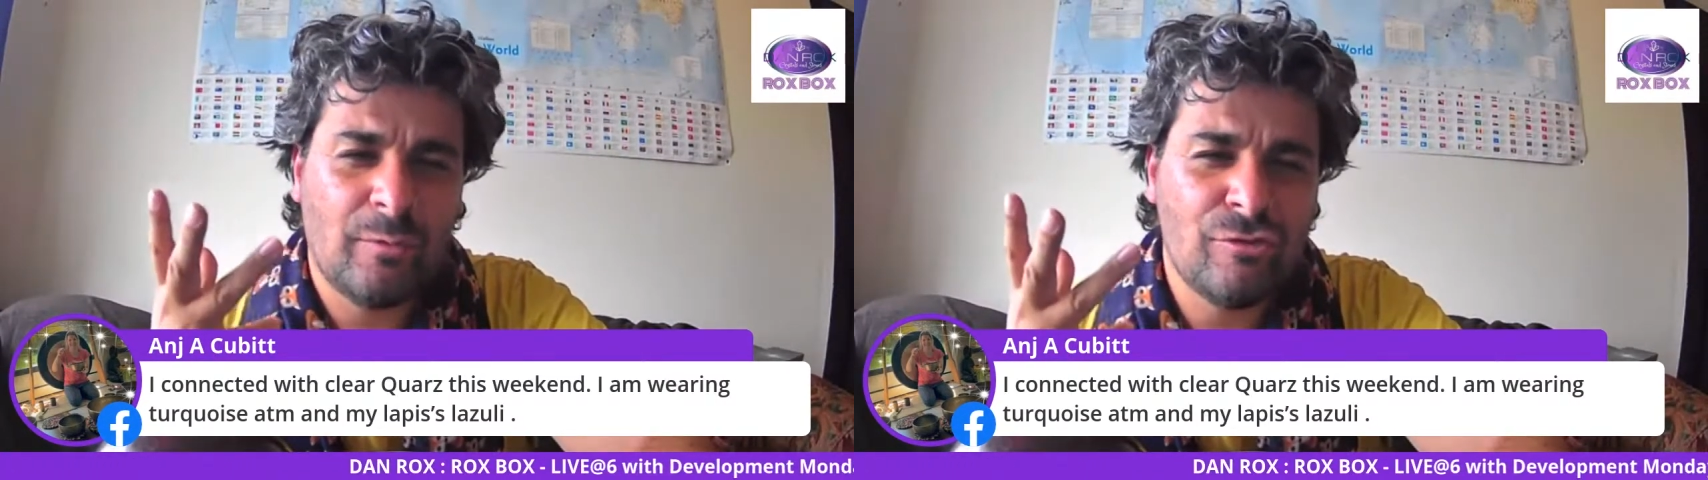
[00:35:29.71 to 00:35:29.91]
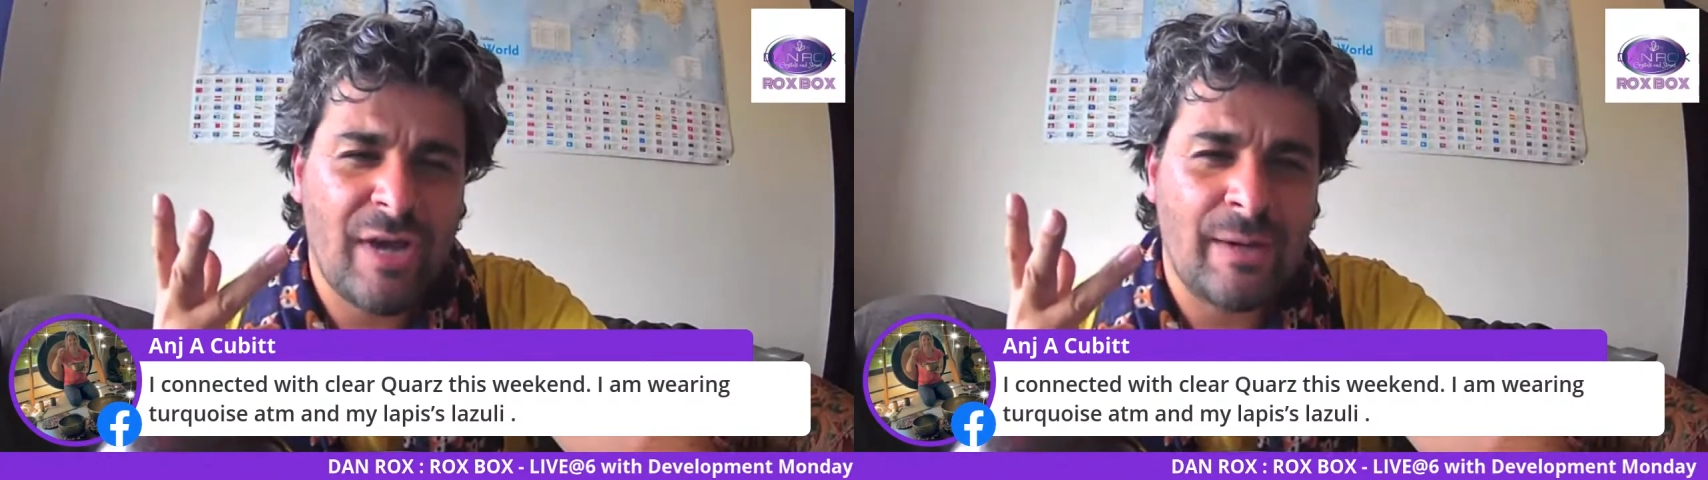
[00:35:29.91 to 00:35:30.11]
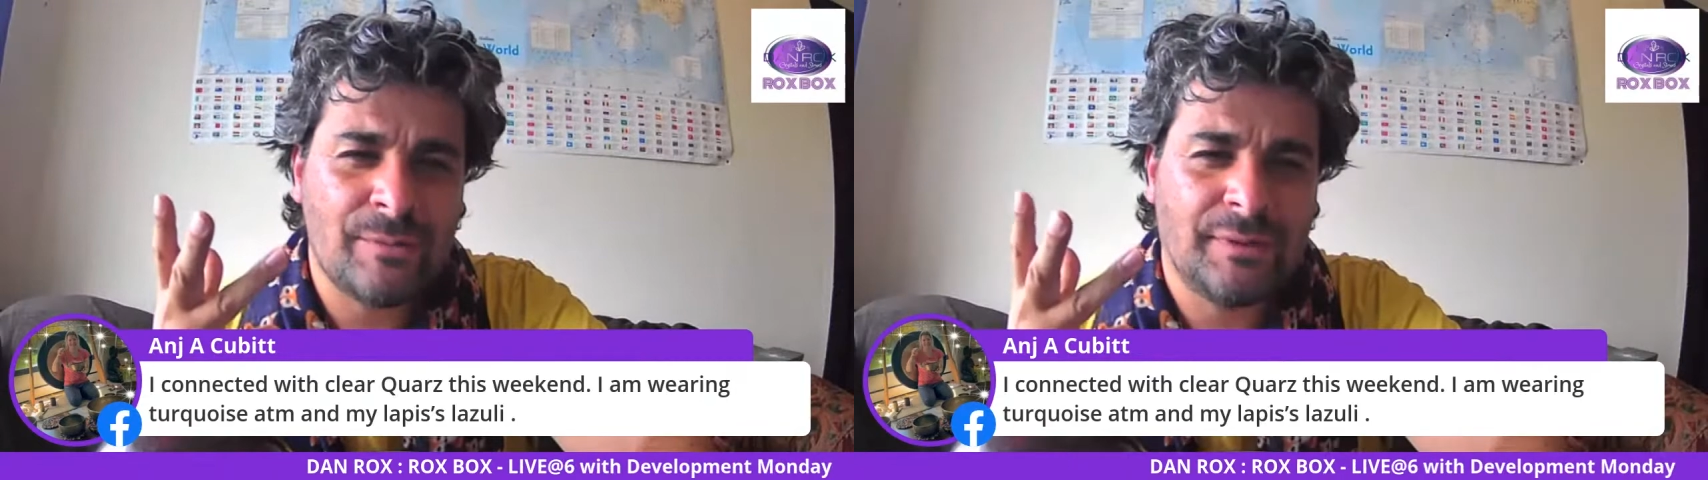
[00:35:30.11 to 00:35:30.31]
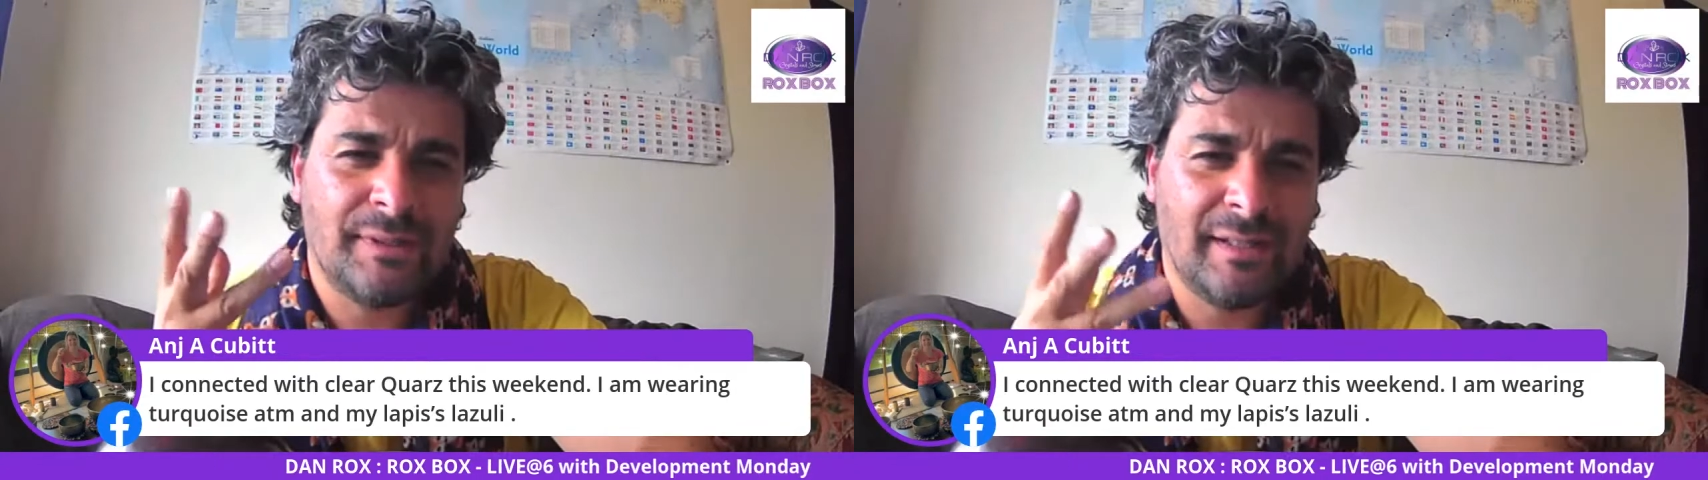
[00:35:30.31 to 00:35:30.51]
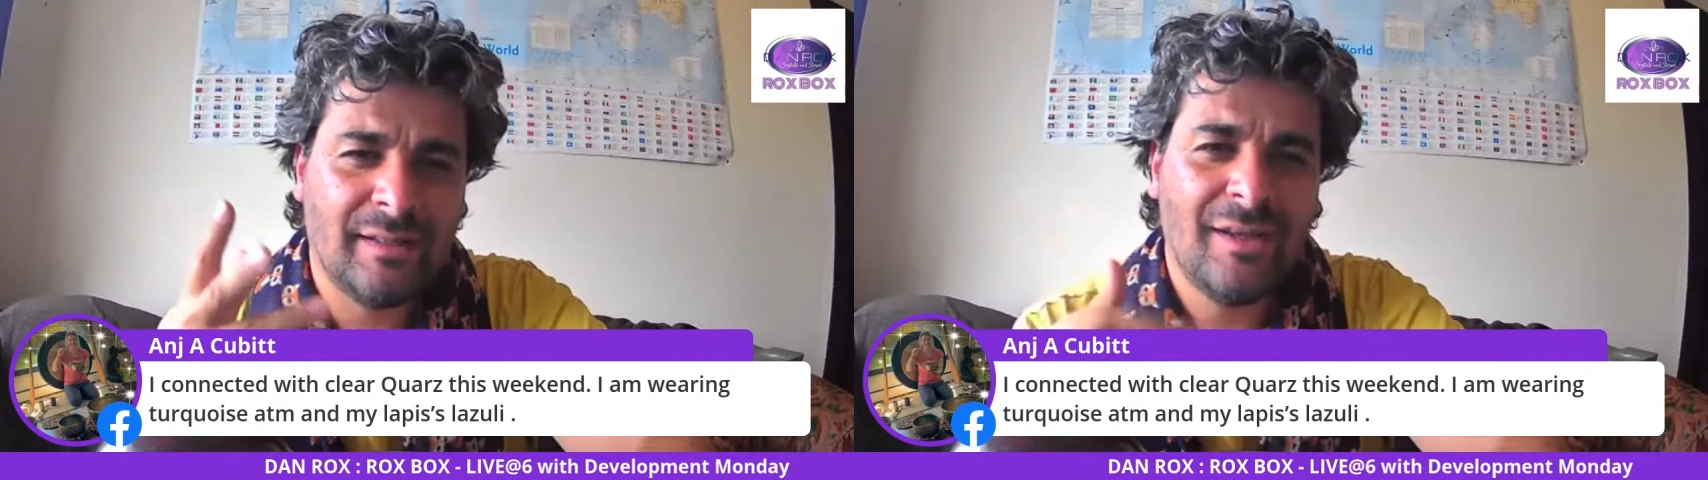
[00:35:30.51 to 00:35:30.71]

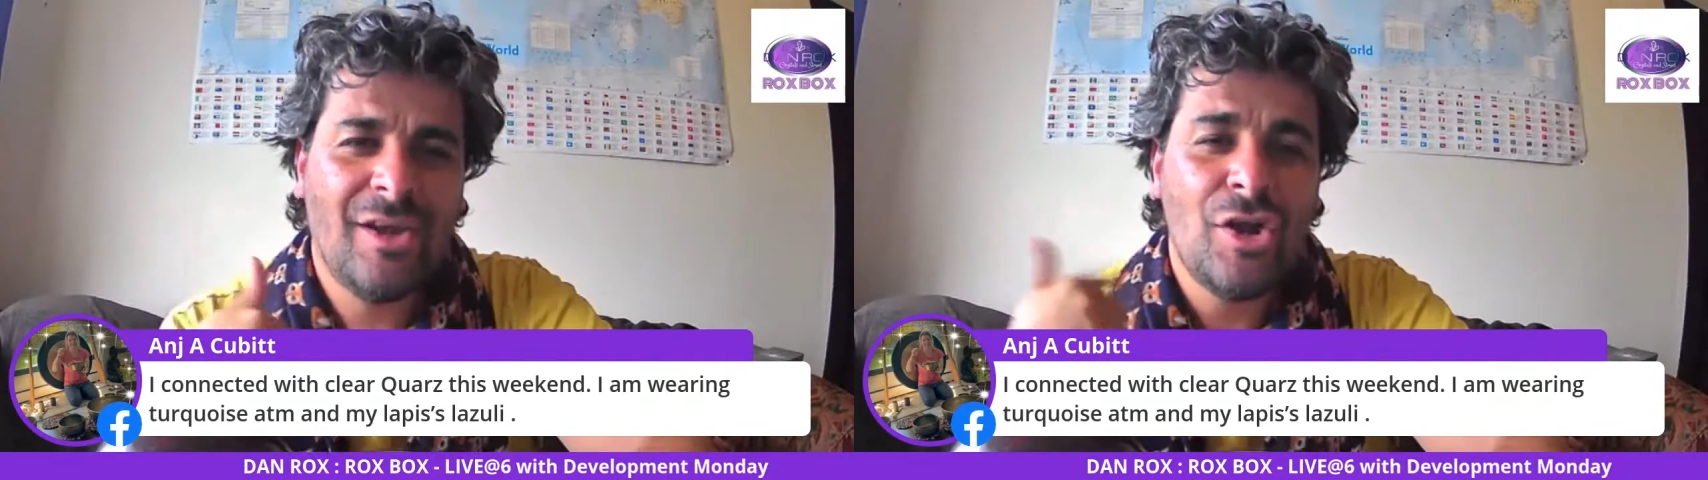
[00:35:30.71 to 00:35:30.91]
grounding,